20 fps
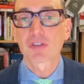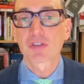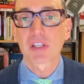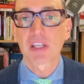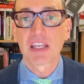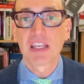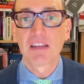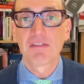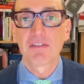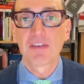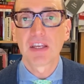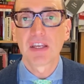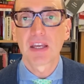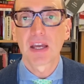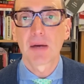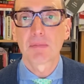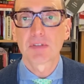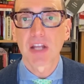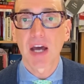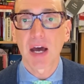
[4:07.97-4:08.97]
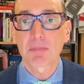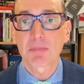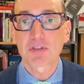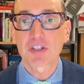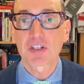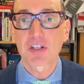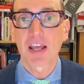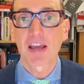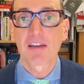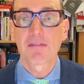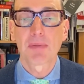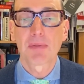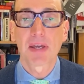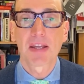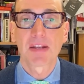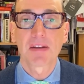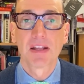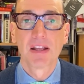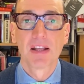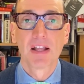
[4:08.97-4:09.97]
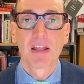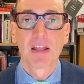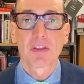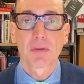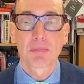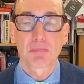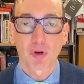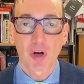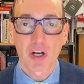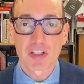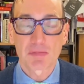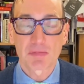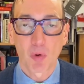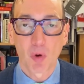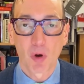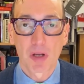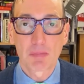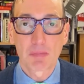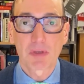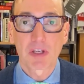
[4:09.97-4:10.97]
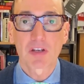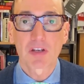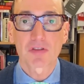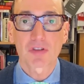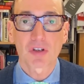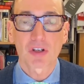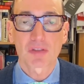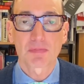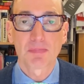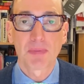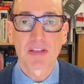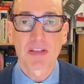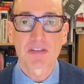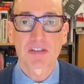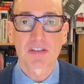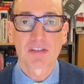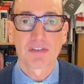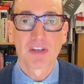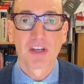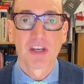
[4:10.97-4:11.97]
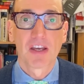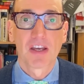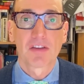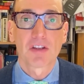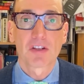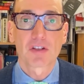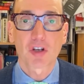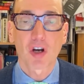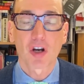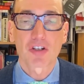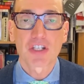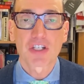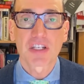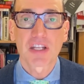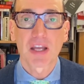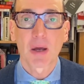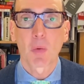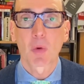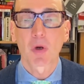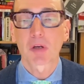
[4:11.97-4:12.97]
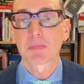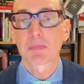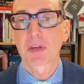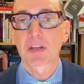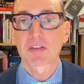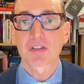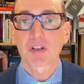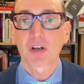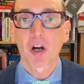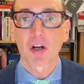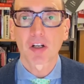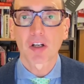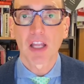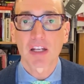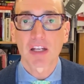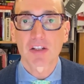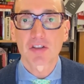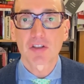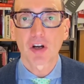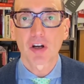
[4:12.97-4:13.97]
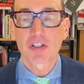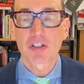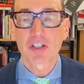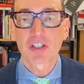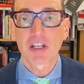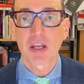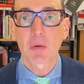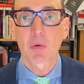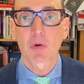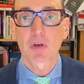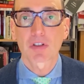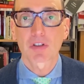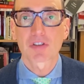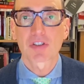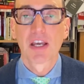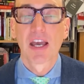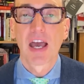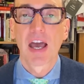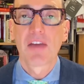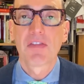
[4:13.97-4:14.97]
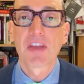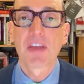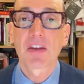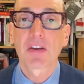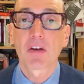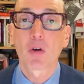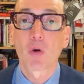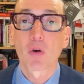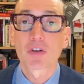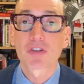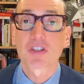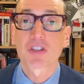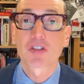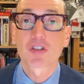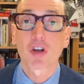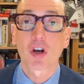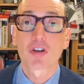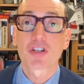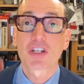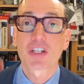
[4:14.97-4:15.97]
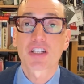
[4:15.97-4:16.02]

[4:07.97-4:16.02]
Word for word: to EV adoption have been the price point because they're expensive, the charging network because there aren't a of charging networks, and then of course the charging